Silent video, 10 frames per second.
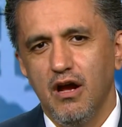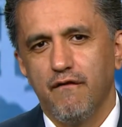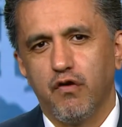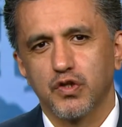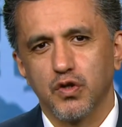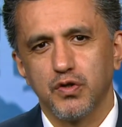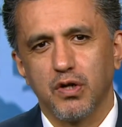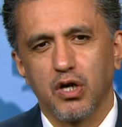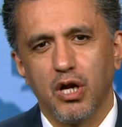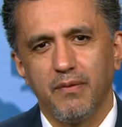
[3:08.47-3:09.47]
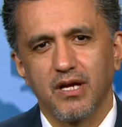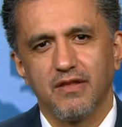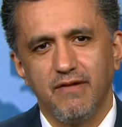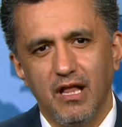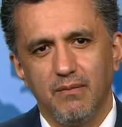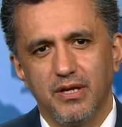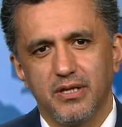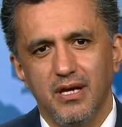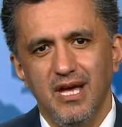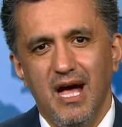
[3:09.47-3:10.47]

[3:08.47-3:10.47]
for socioeconomic development,